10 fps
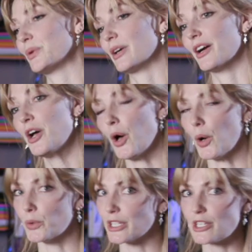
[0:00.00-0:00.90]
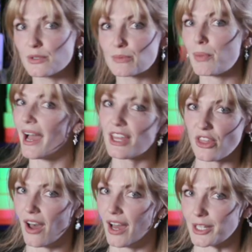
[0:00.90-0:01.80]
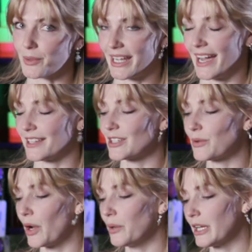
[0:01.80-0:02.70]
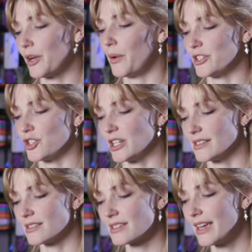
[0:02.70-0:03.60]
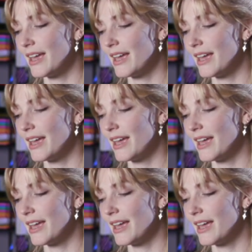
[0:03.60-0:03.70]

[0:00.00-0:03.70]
or only use Python when I ask you coding questions,